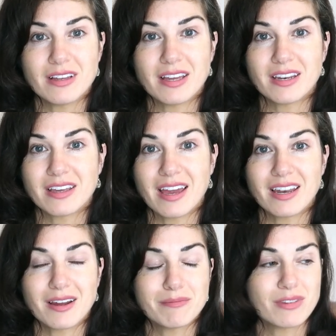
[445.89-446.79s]
And
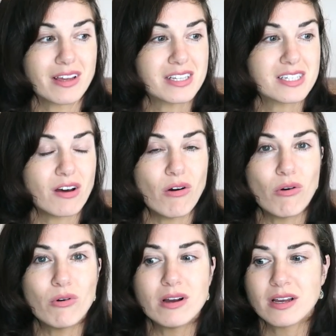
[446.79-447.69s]
again, I'm like
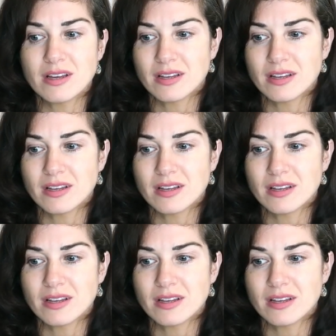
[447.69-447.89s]
so